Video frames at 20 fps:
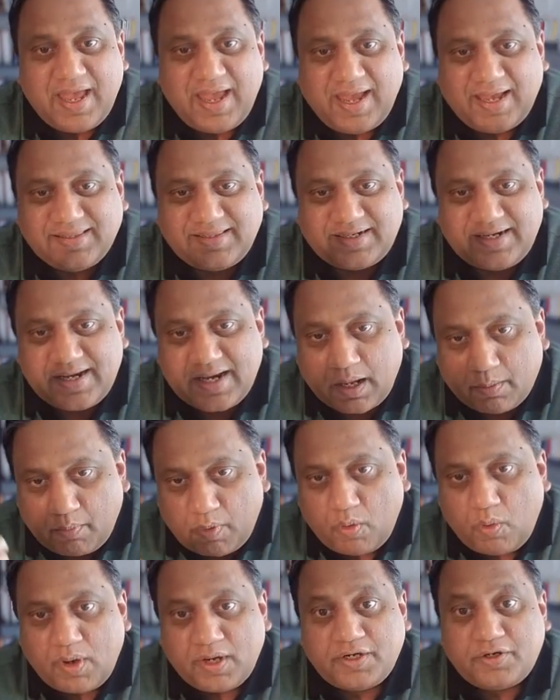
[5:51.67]
And the
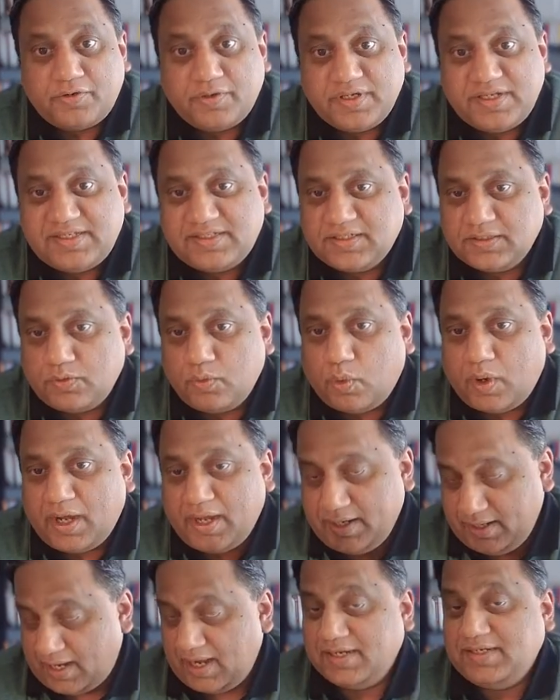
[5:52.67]
number one reason
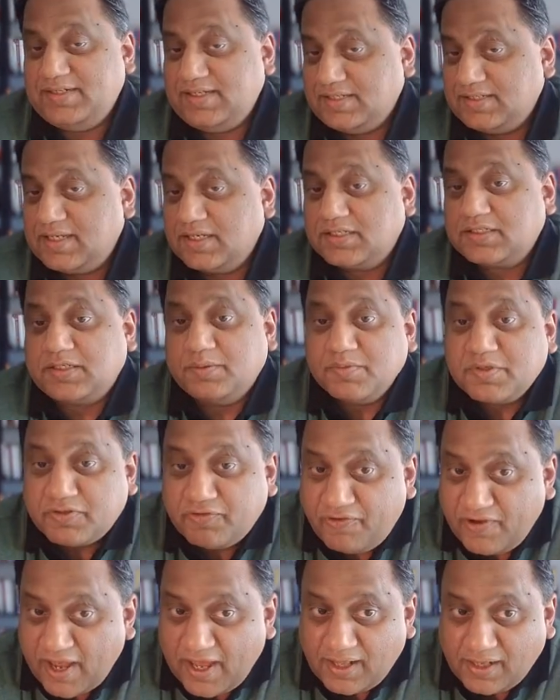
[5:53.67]
why IT systems
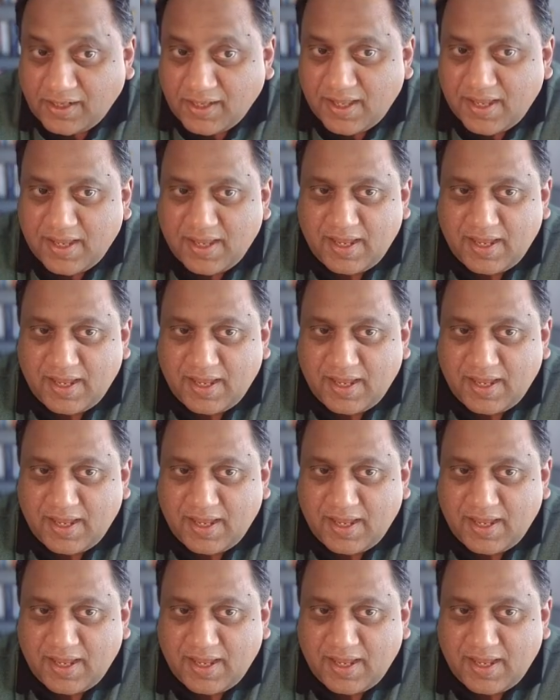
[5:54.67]
fail